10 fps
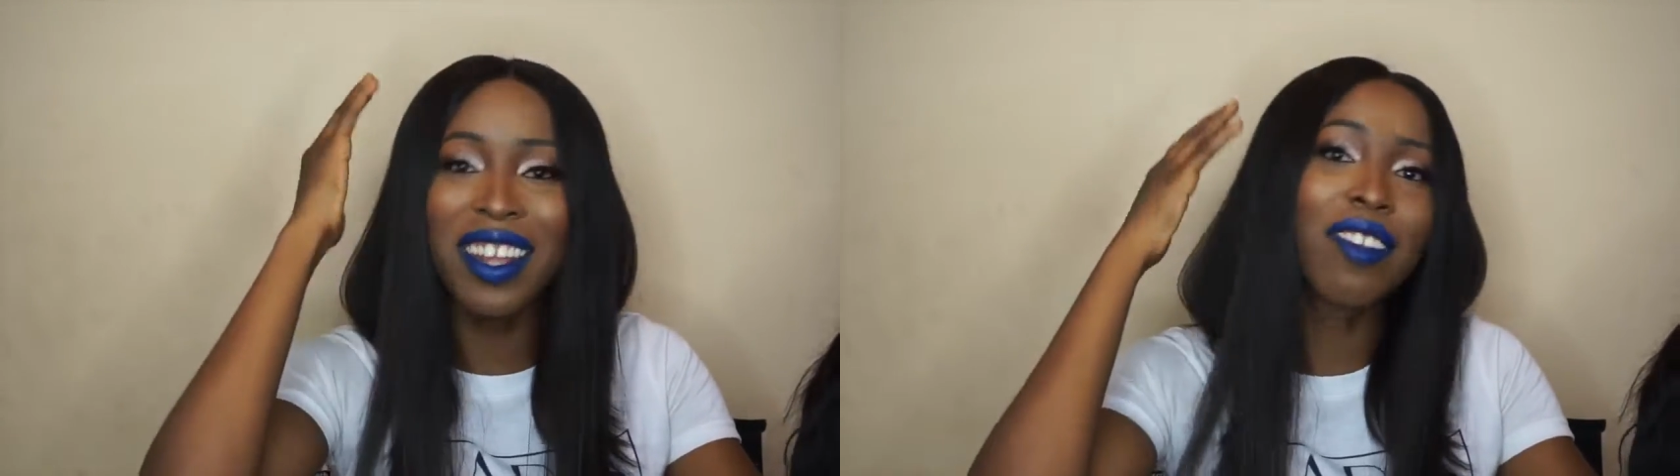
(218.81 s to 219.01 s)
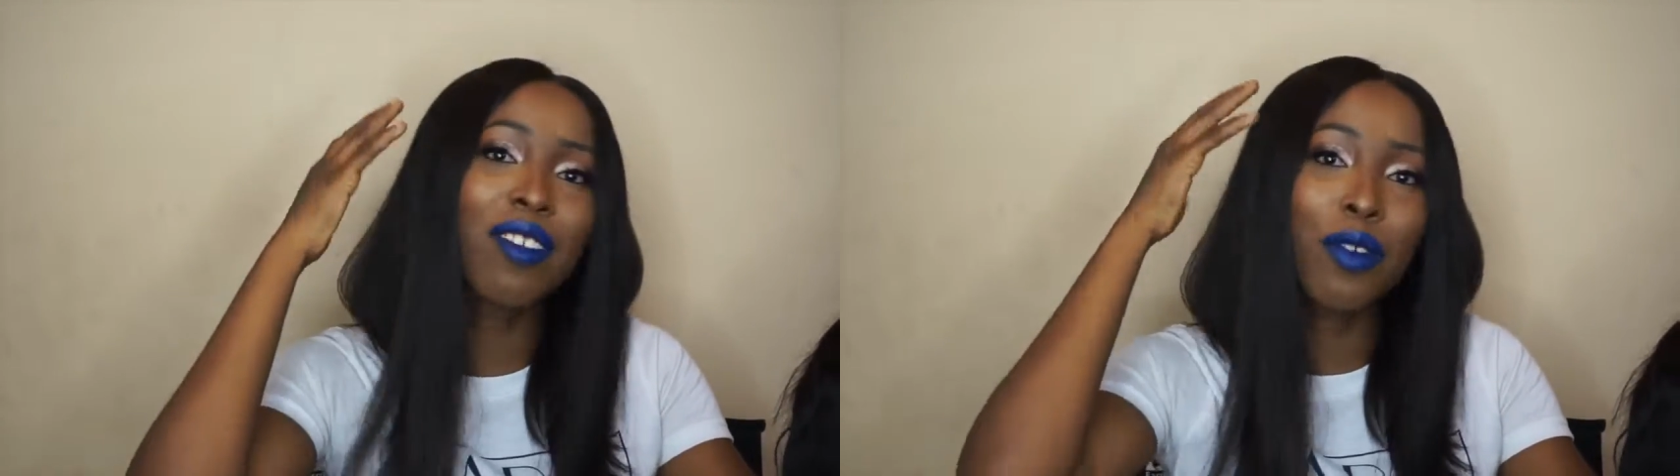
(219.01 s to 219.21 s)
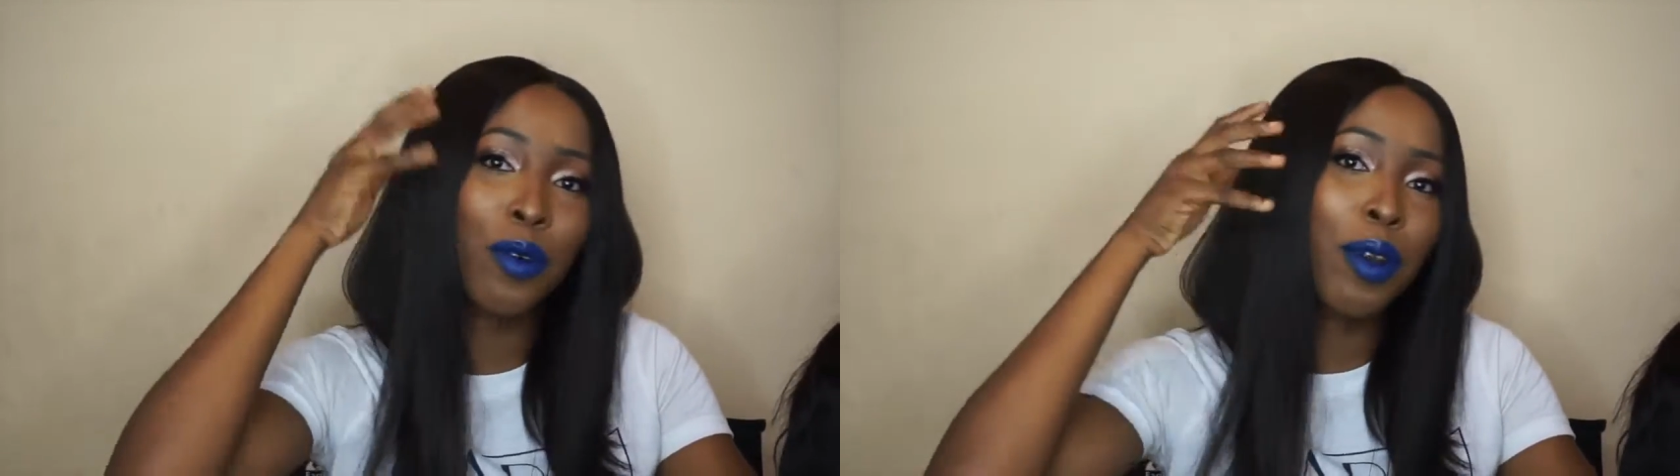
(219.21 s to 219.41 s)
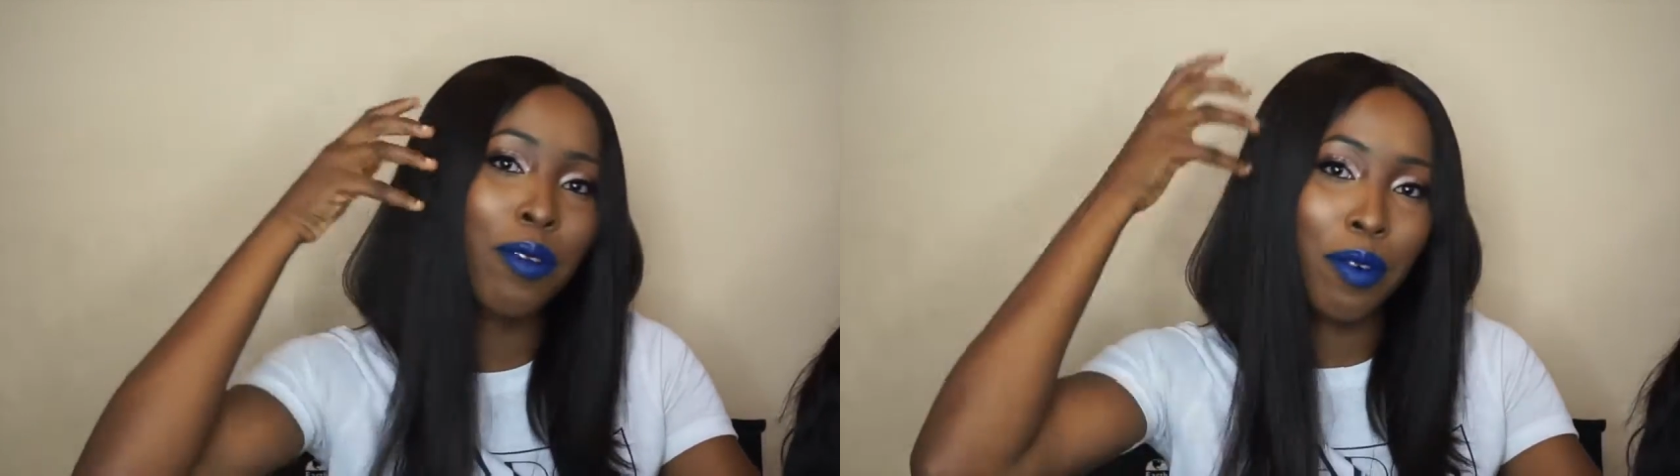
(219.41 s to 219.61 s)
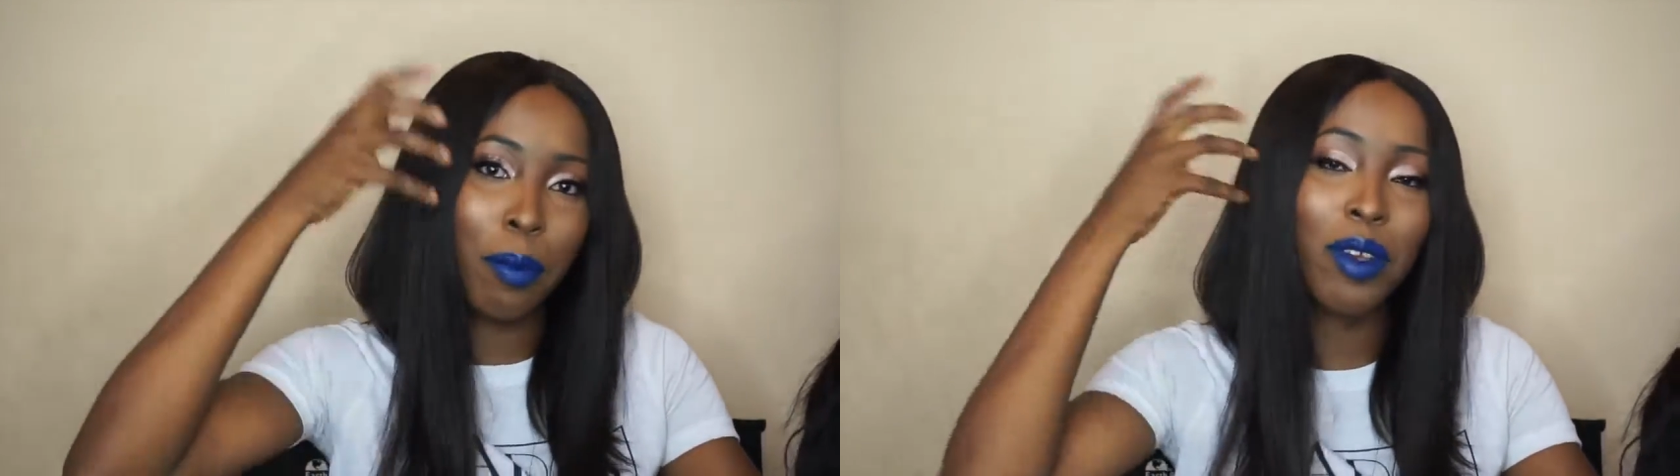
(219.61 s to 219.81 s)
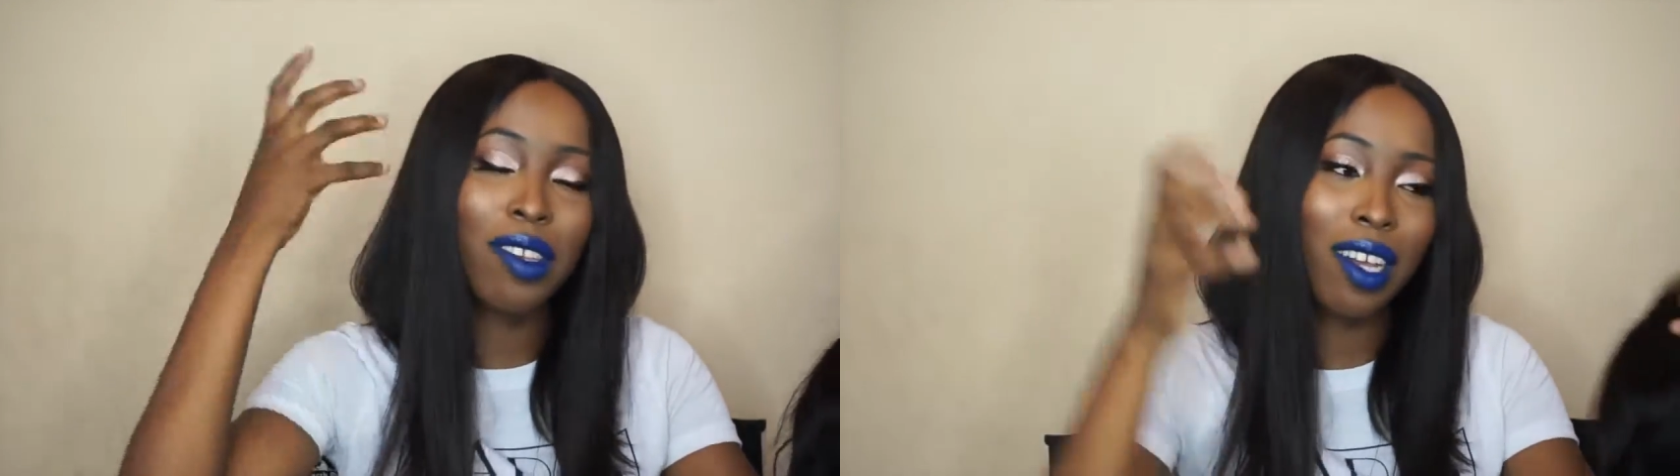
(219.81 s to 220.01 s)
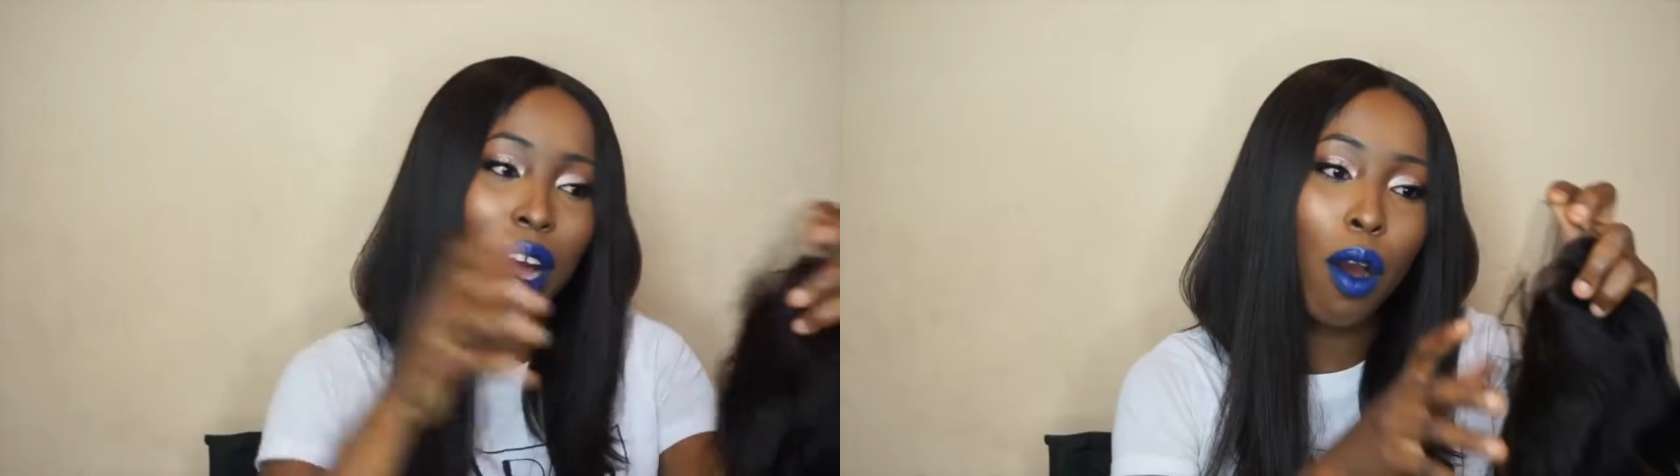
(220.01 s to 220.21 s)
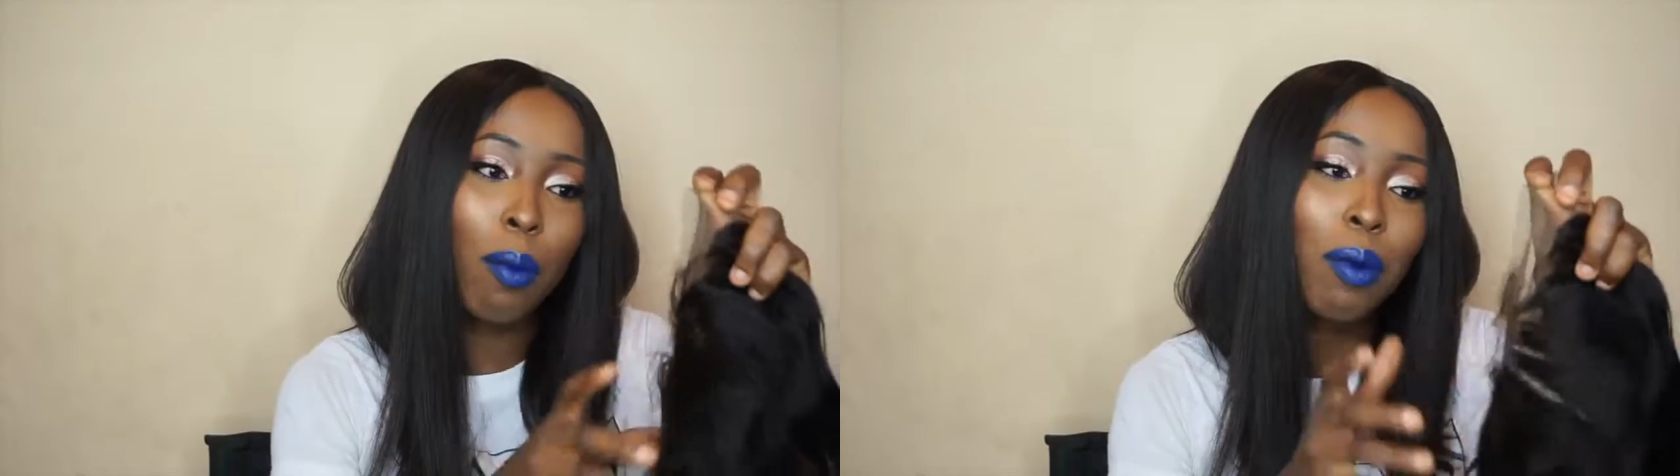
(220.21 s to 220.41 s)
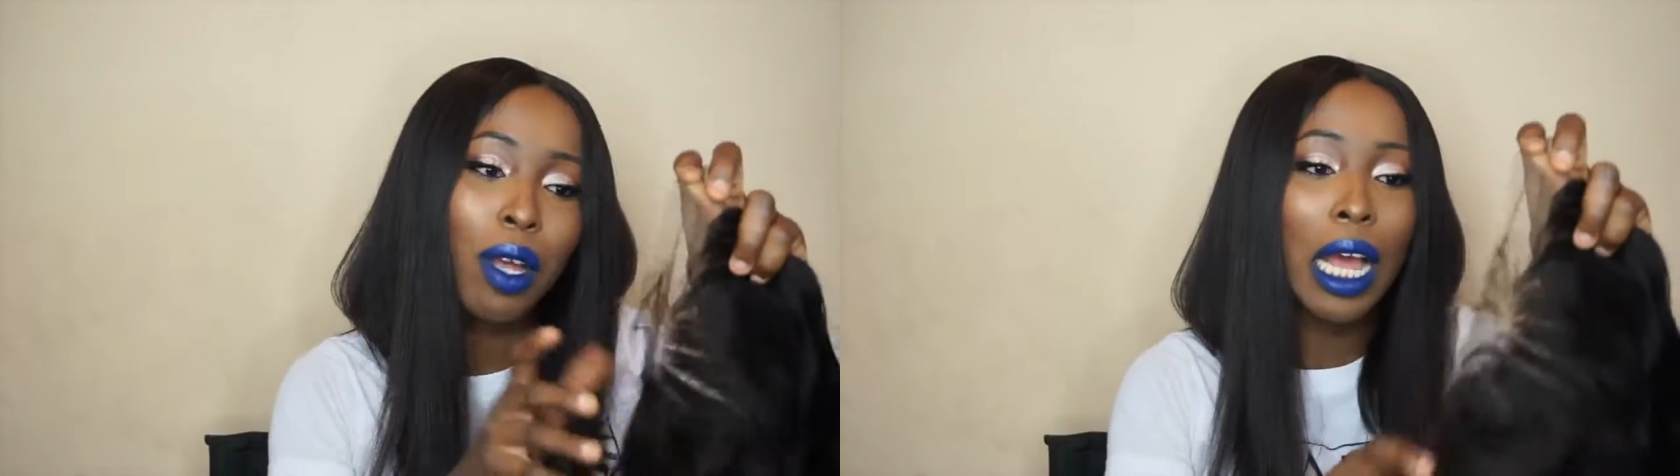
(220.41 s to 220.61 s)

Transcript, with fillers: is pouring from your scalp